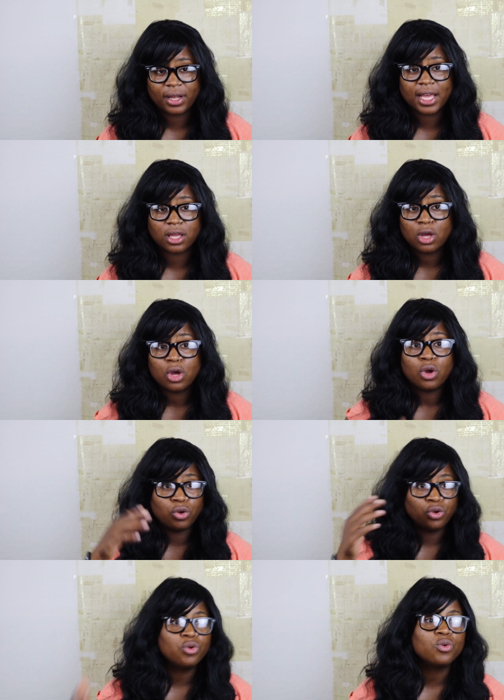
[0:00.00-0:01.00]
Like,
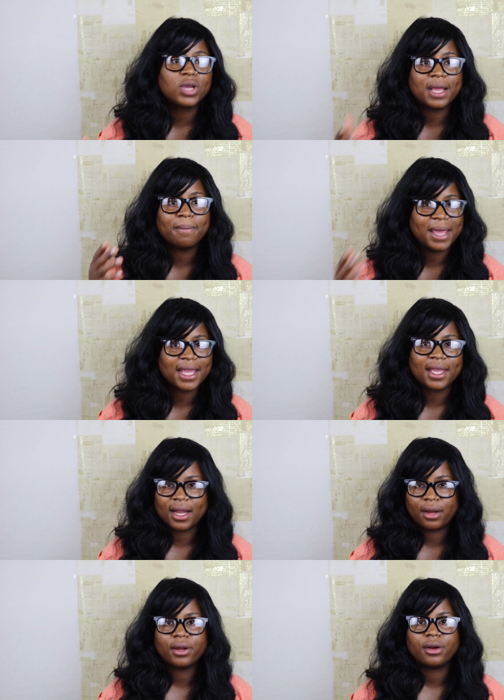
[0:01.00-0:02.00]
you can make
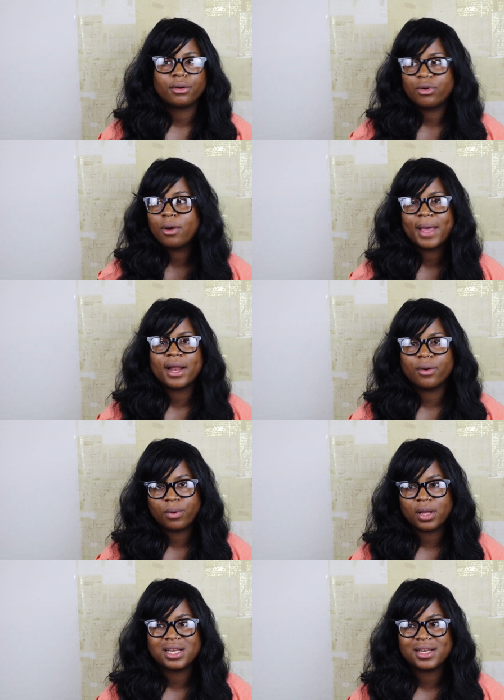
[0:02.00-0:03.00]
it out here no matter
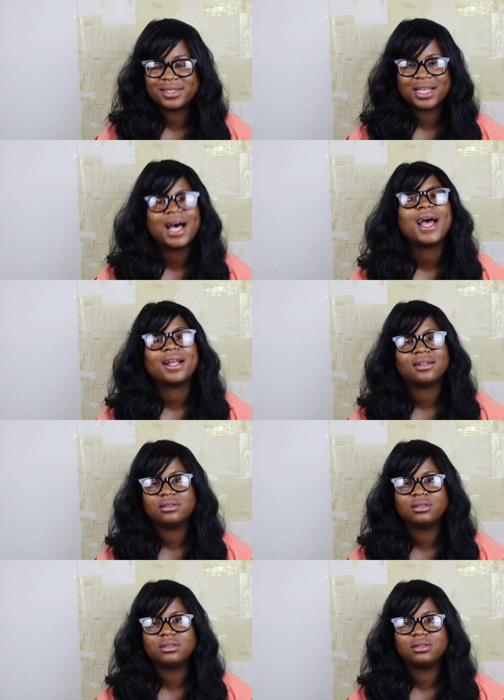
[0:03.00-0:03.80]
what, and it's hot.